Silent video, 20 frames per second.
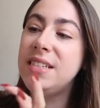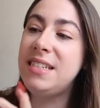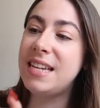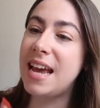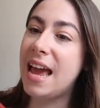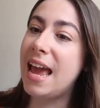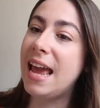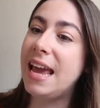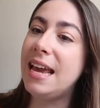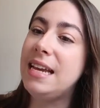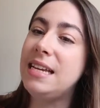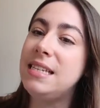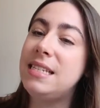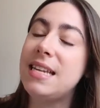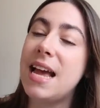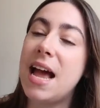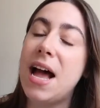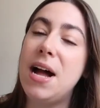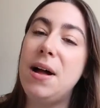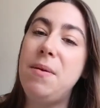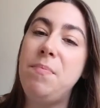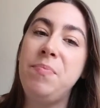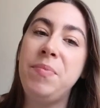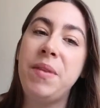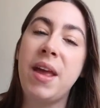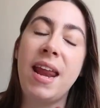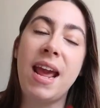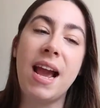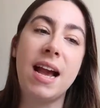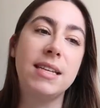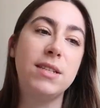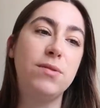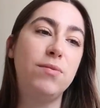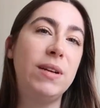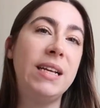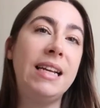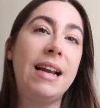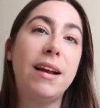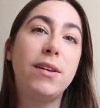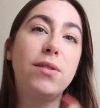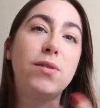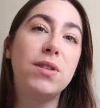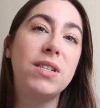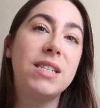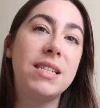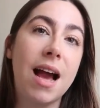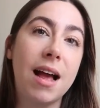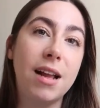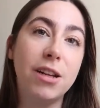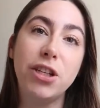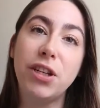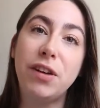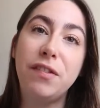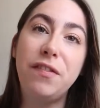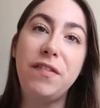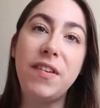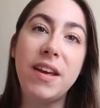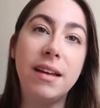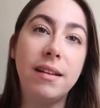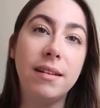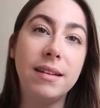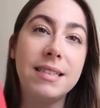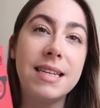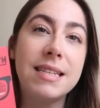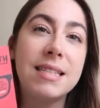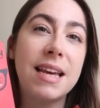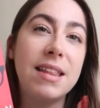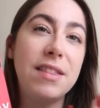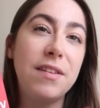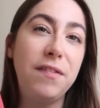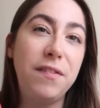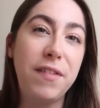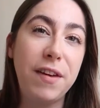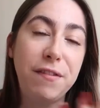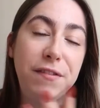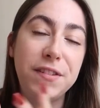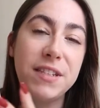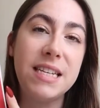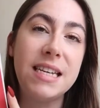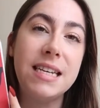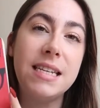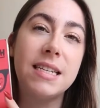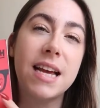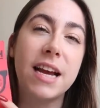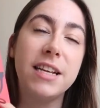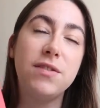days, um, and it has a really like nostalgic feel because it's like the fifties.